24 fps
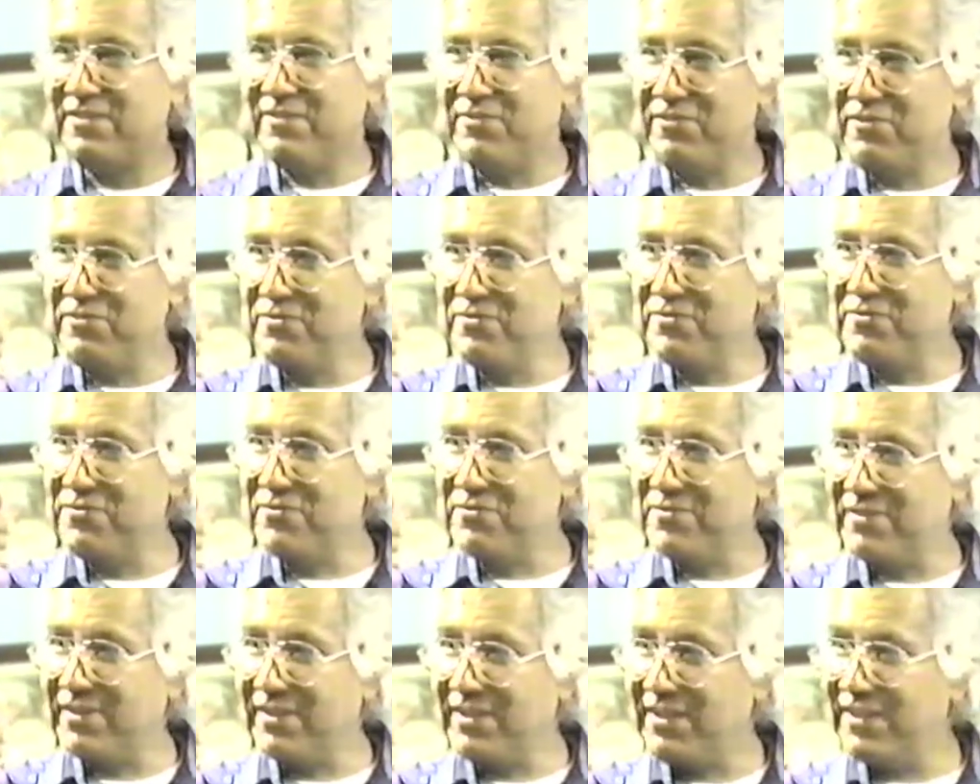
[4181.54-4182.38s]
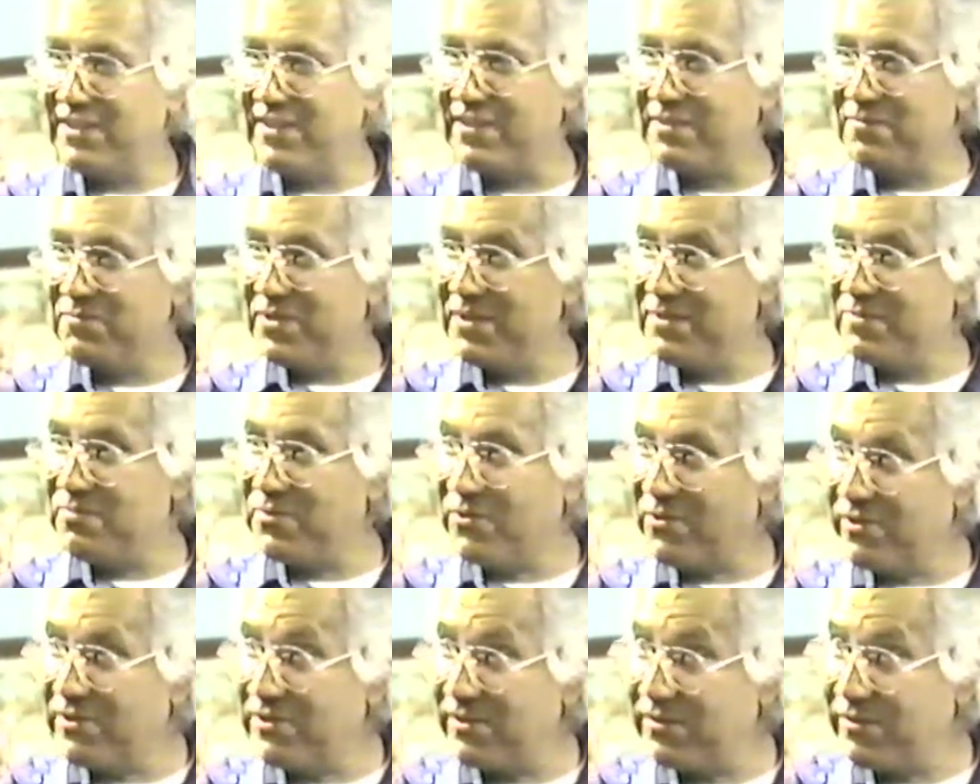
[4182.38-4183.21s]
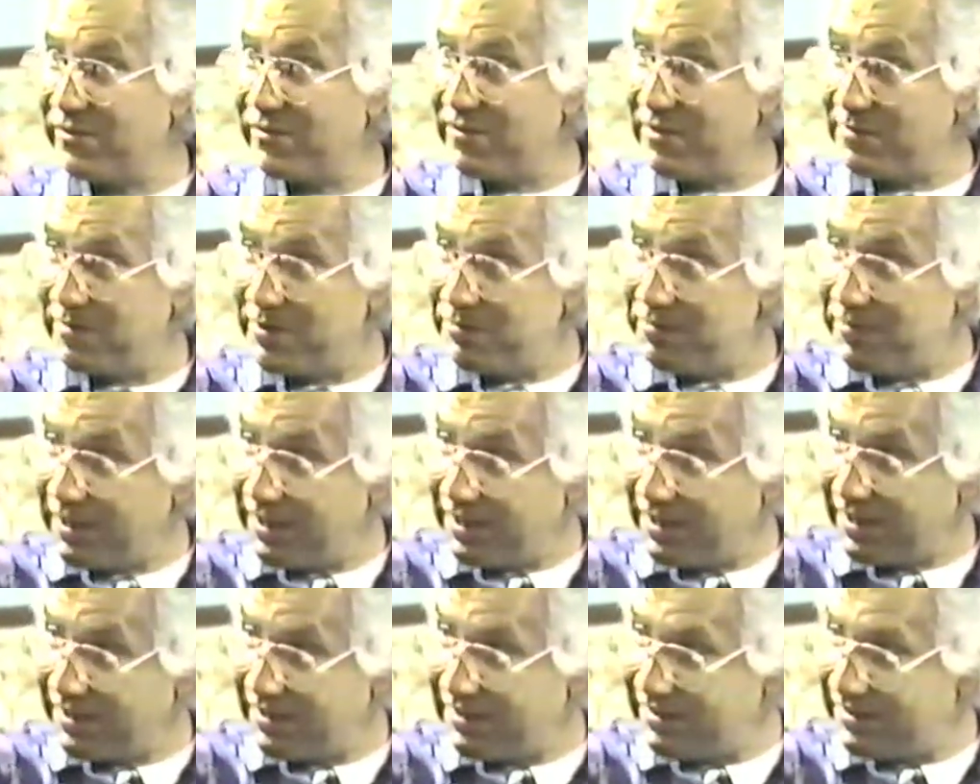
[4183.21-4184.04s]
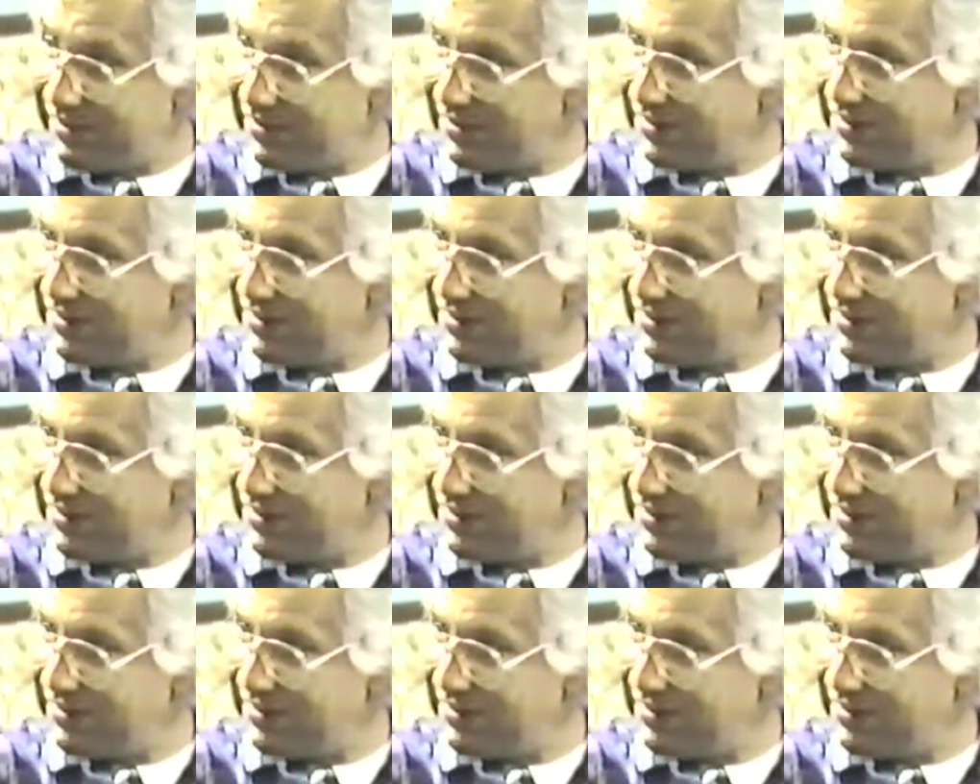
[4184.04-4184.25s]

You need to be born from above,